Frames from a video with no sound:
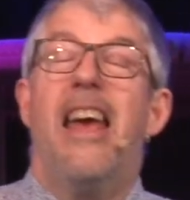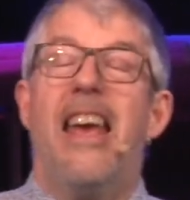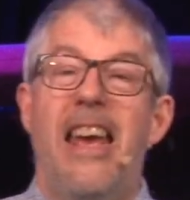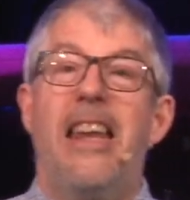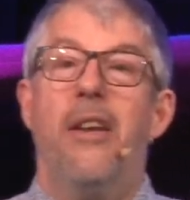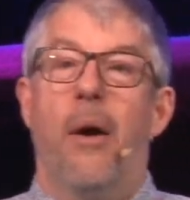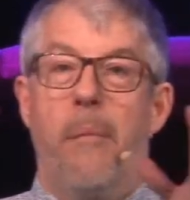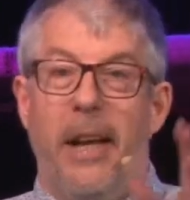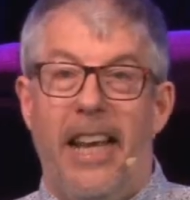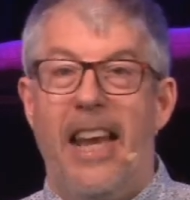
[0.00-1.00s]
In the
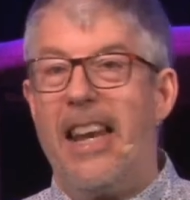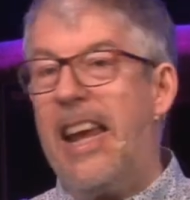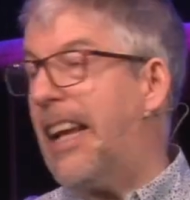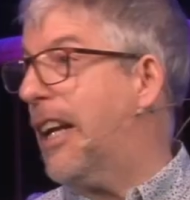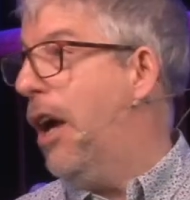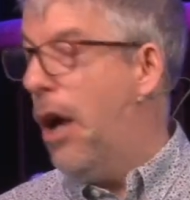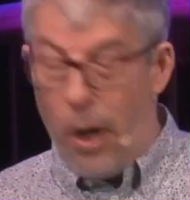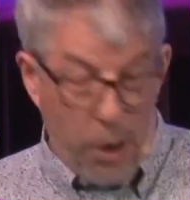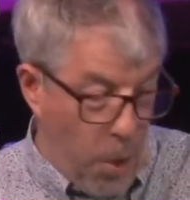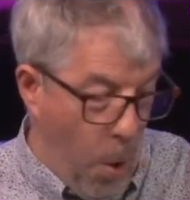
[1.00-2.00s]
beginning,
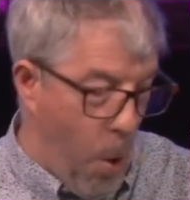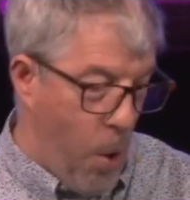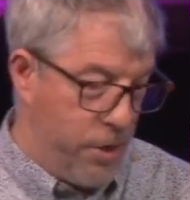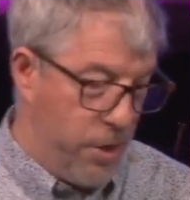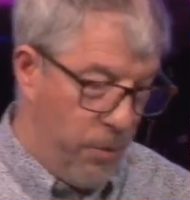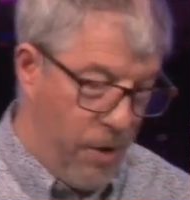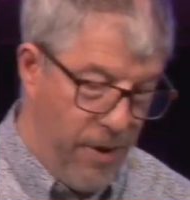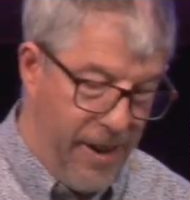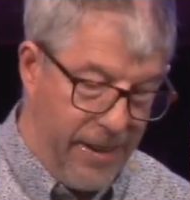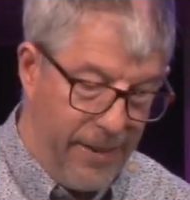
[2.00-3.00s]
God, we
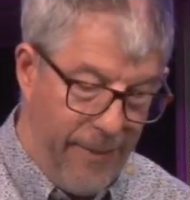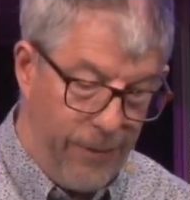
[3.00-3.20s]
read.